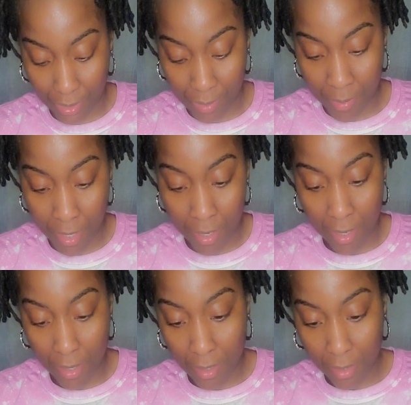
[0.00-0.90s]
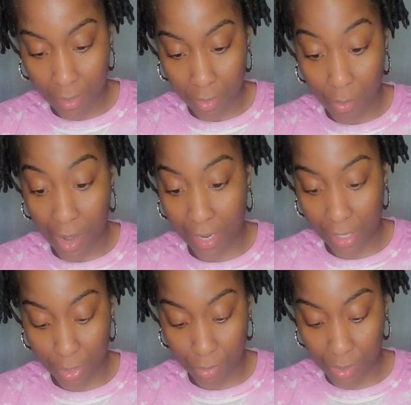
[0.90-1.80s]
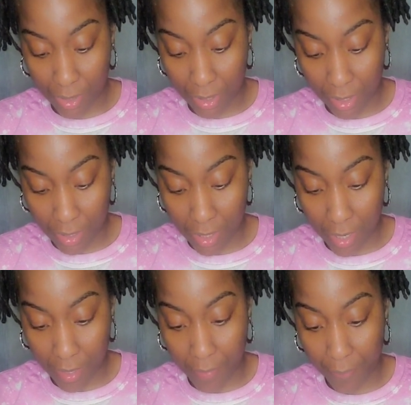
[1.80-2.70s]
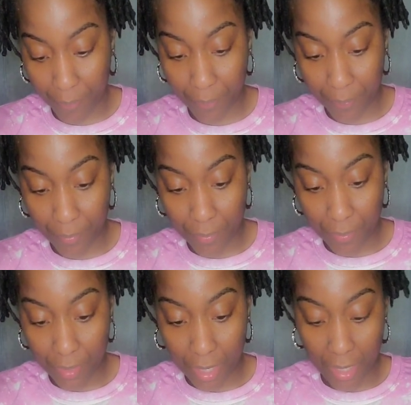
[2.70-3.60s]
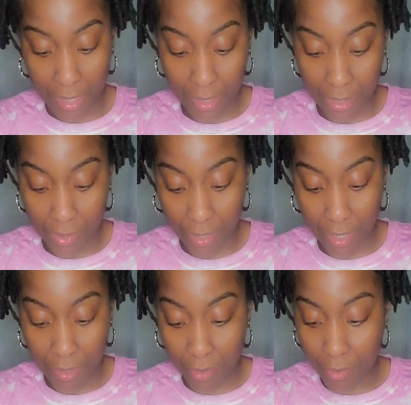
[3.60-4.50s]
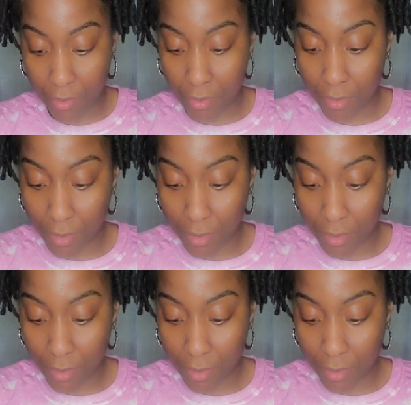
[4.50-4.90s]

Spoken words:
to me. Or I can use these Easter ears,